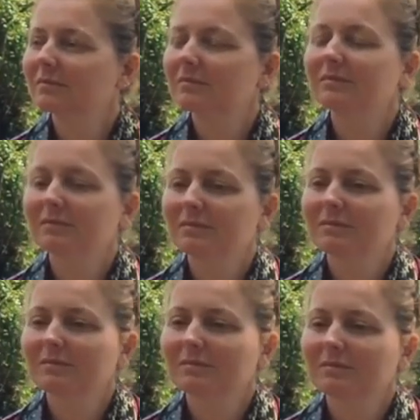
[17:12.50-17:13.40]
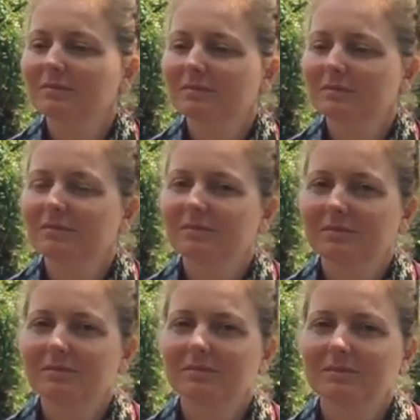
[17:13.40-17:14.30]

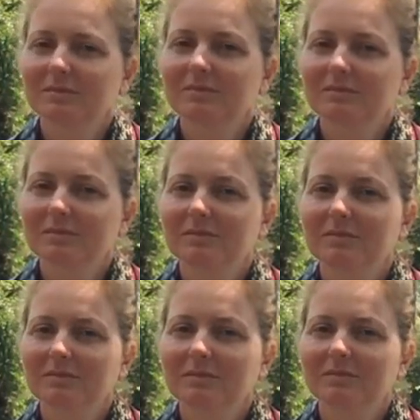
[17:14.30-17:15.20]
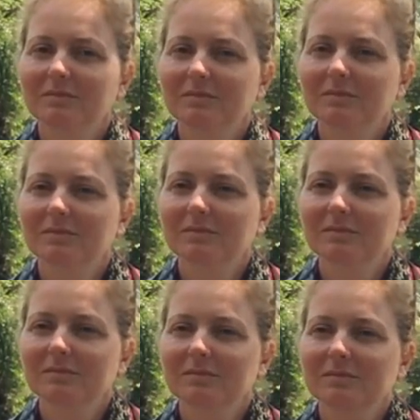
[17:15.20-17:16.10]

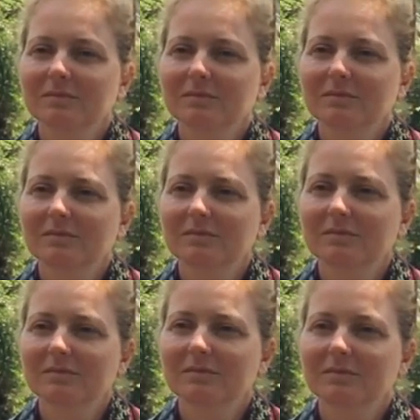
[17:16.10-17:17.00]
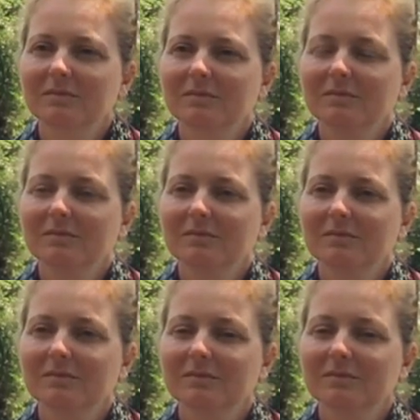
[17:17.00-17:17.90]

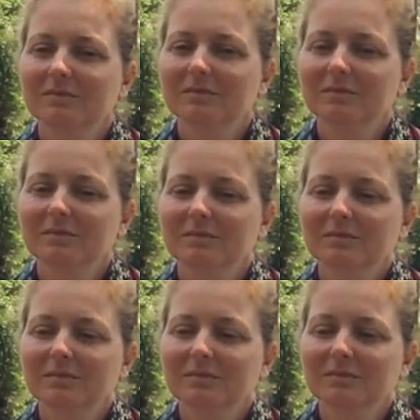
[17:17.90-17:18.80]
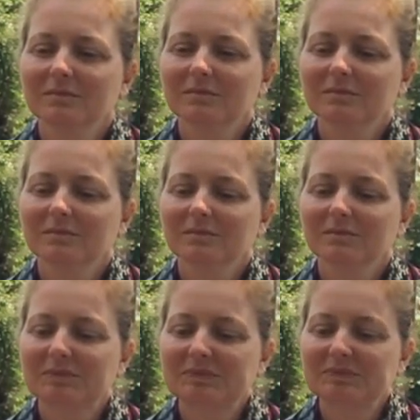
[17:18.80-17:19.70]

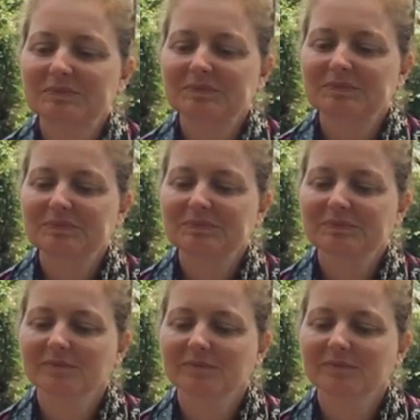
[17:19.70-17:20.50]
The person shown says nothing.